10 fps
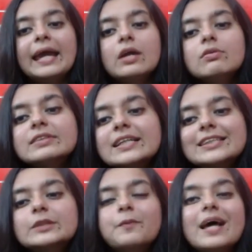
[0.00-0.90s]
He uses
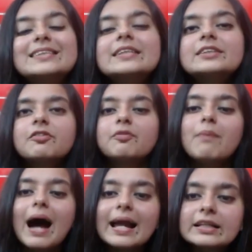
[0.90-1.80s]
his presence of
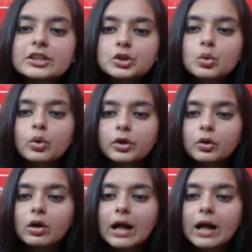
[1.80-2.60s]
mind to, you know,